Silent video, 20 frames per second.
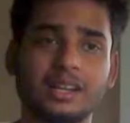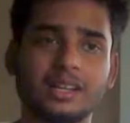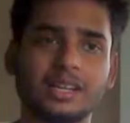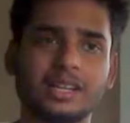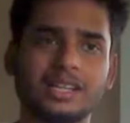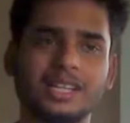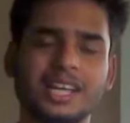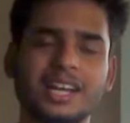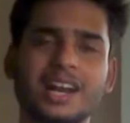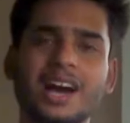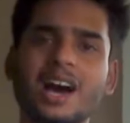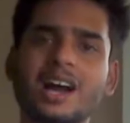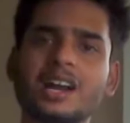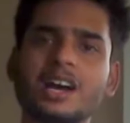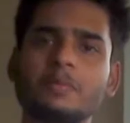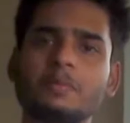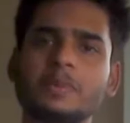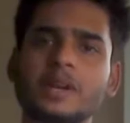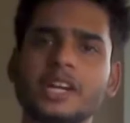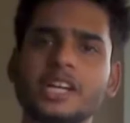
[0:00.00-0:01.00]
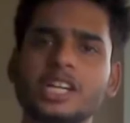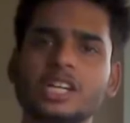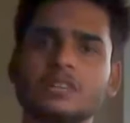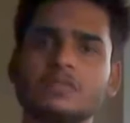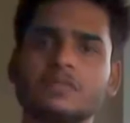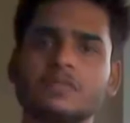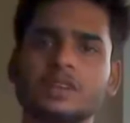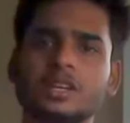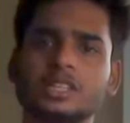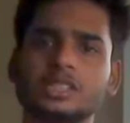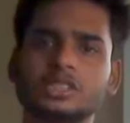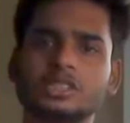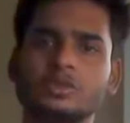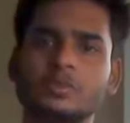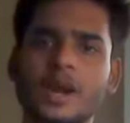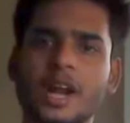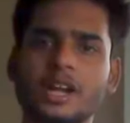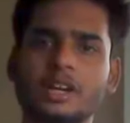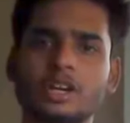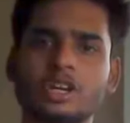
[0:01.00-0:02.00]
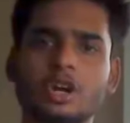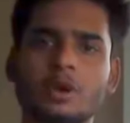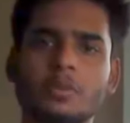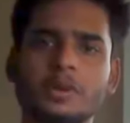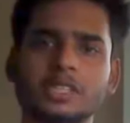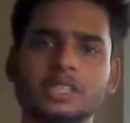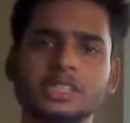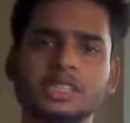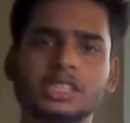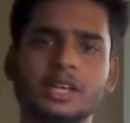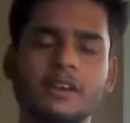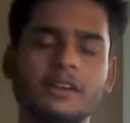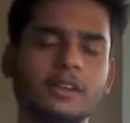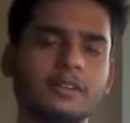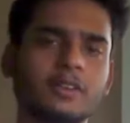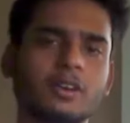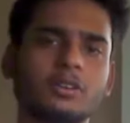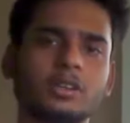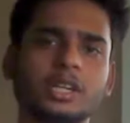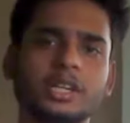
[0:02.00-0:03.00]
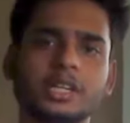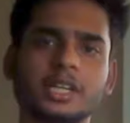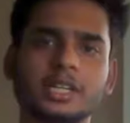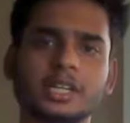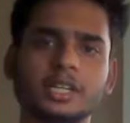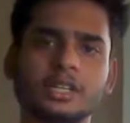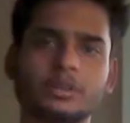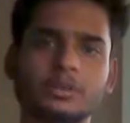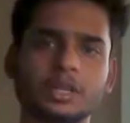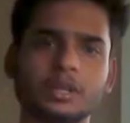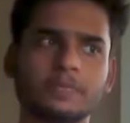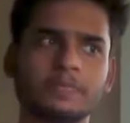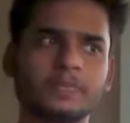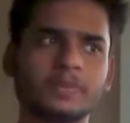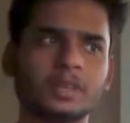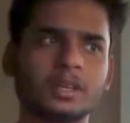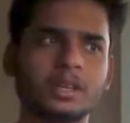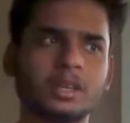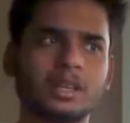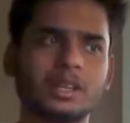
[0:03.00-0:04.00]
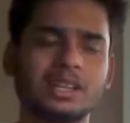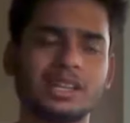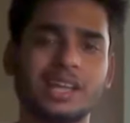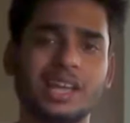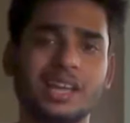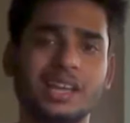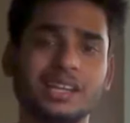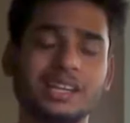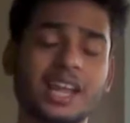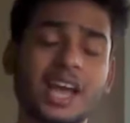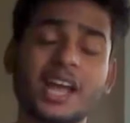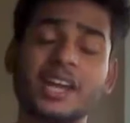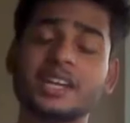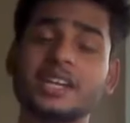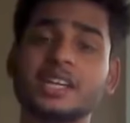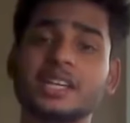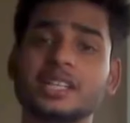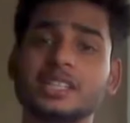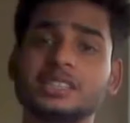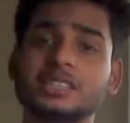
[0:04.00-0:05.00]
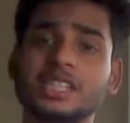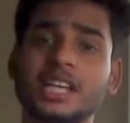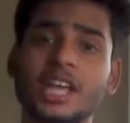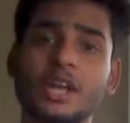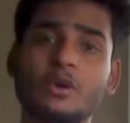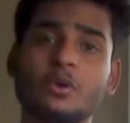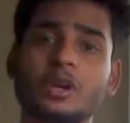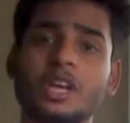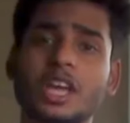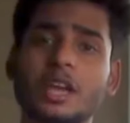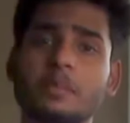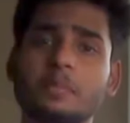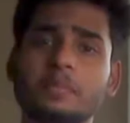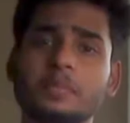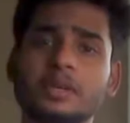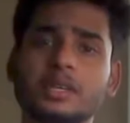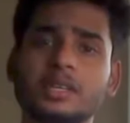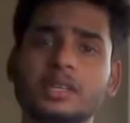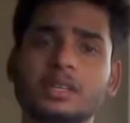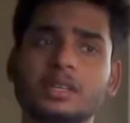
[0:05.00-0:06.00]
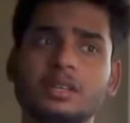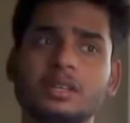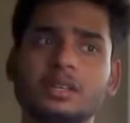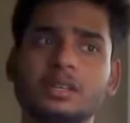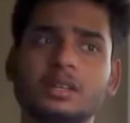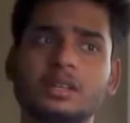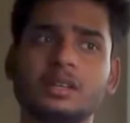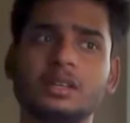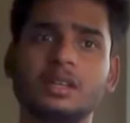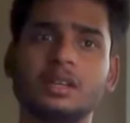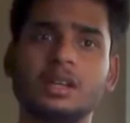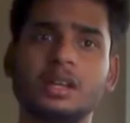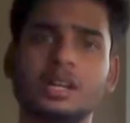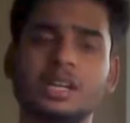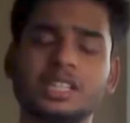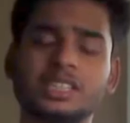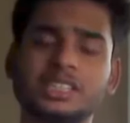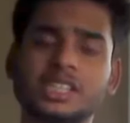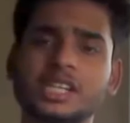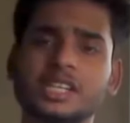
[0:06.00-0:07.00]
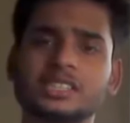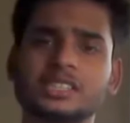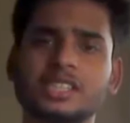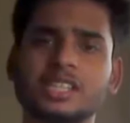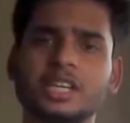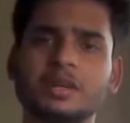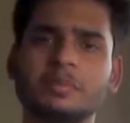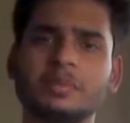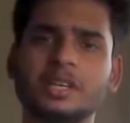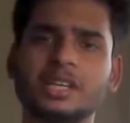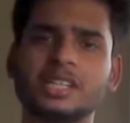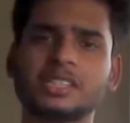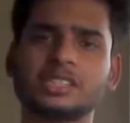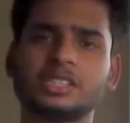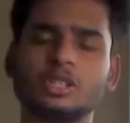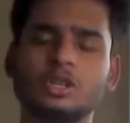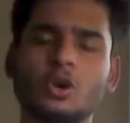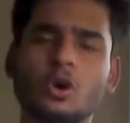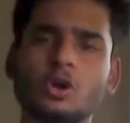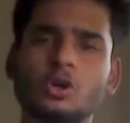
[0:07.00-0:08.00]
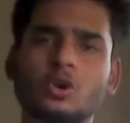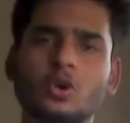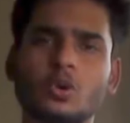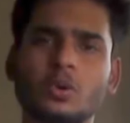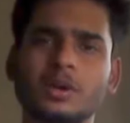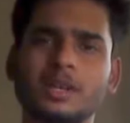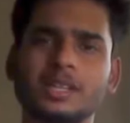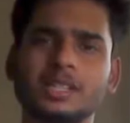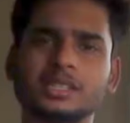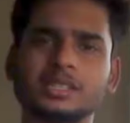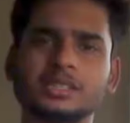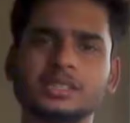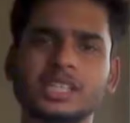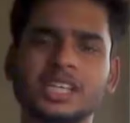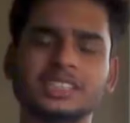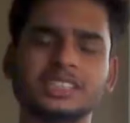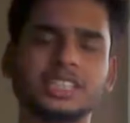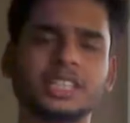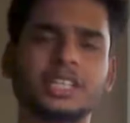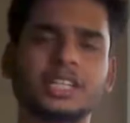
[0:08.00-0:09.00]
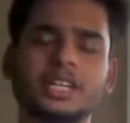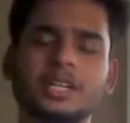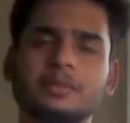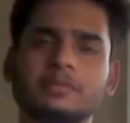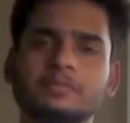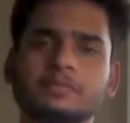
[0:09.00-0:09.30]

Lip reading: There are plenty of custom Android operating system available on the internet today, like Lineage, AOKP, Resurrection Remix, .os, etc.